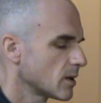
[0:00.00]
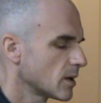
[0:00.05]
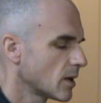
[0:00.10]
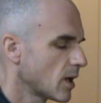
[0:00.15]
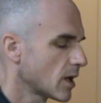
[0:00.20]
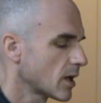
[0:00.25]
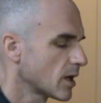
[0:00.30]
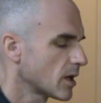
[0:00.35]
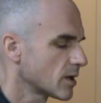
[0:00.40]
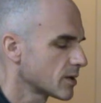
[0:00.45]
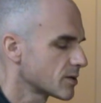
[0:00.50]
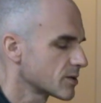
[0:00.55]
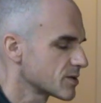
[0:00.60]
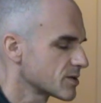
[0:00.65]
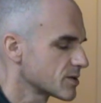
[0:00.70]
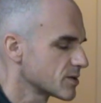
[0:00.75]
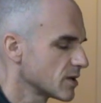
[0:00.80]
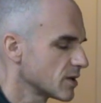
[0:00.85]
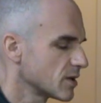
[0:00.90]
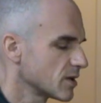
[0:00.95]
Hare
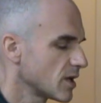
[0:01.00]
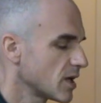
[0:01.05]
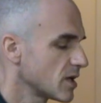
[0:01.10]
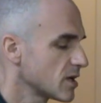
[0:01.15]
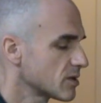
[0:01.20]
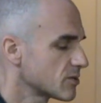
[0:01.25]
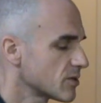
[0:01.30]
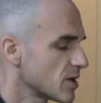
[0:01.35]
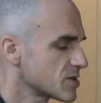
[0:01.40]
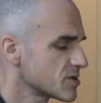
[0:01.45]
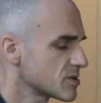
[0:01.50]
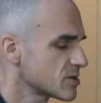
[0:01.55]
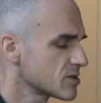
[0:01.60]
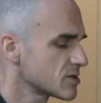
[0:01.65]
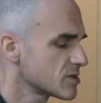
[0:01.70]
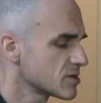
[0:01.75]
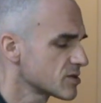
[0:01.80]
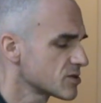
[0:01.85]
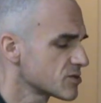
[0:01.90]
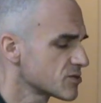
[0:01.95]
Krishna. Any questions
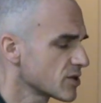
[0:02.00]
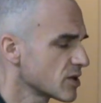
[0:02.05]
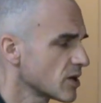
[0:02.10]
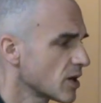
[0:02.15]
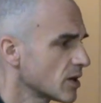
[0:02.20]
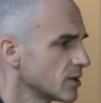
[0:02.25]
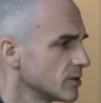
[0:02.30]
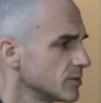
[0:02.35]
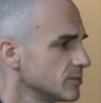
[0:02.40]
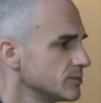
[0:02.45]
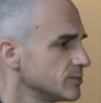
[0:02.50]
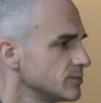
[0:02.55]
in this regard?